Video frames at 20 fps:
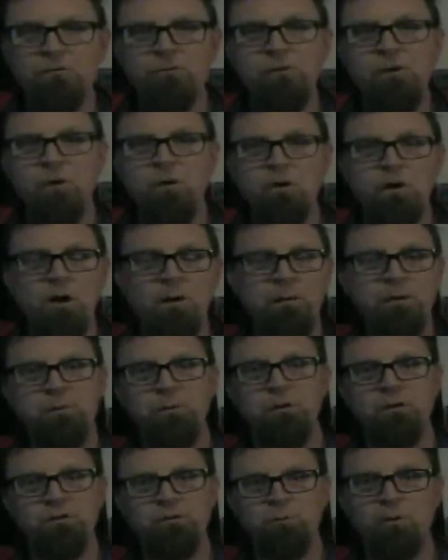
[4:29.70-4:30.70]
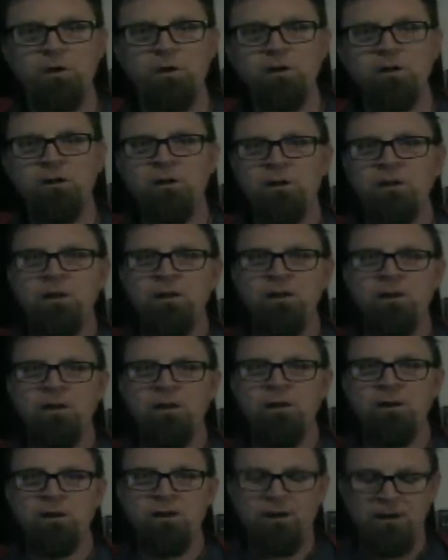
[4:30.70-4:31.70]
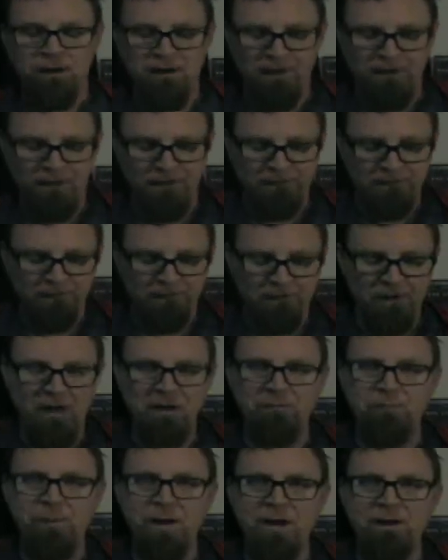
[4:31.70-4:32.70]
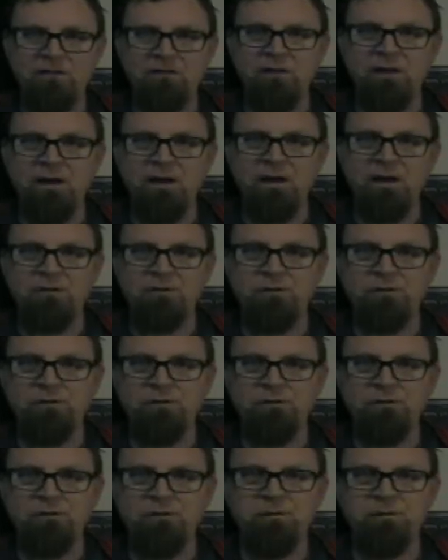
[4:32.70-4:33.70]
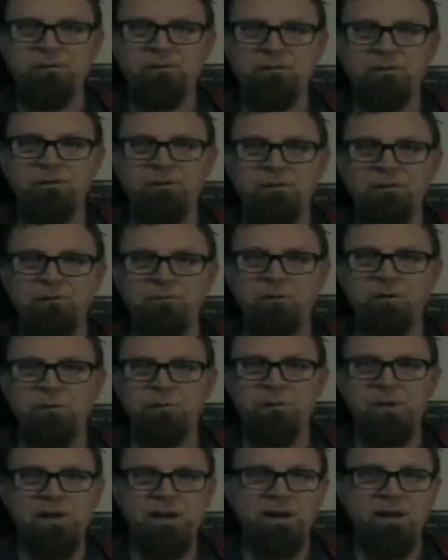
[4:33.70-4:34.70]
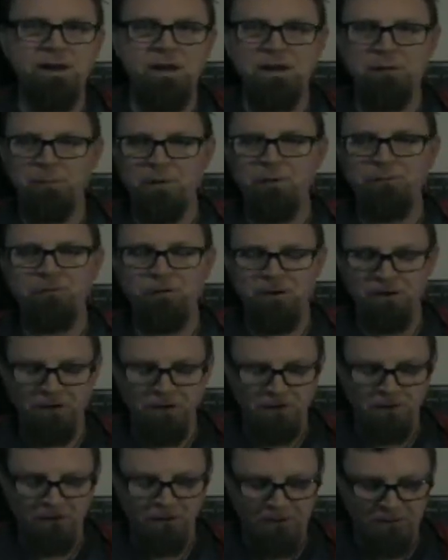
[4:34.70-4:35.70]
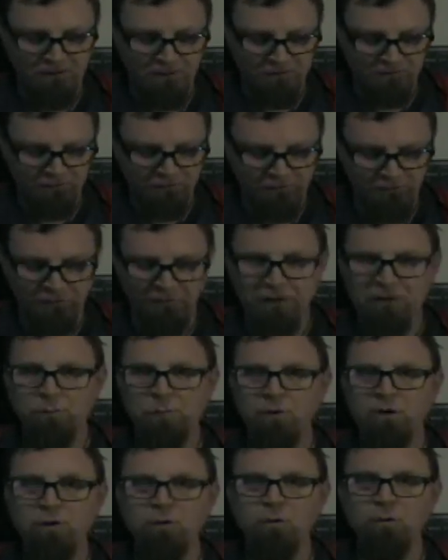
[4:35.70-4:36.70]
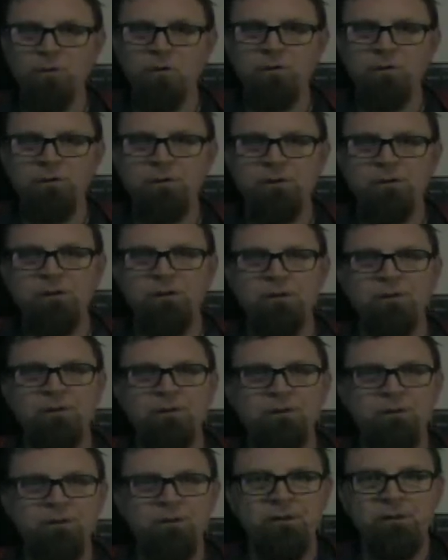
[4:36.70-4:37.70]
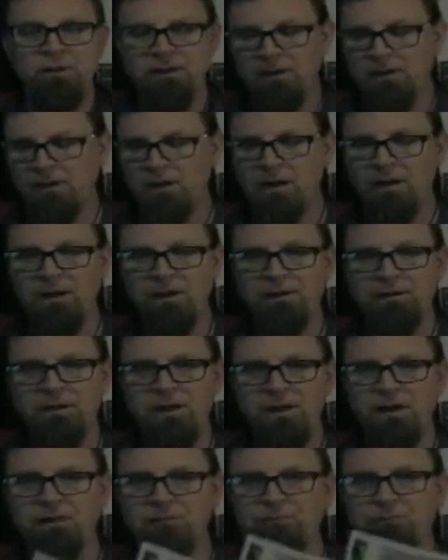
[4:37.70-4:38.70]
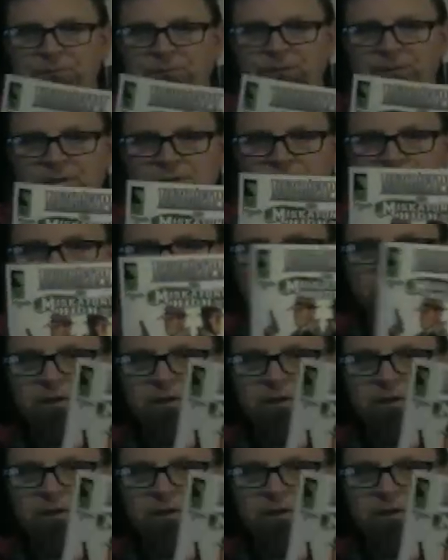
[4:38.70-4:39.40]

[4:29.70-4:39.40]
a few comic books where uh, I've backed it as with me and my friend Harlock, so that's pretty cool. Uh, yeah, so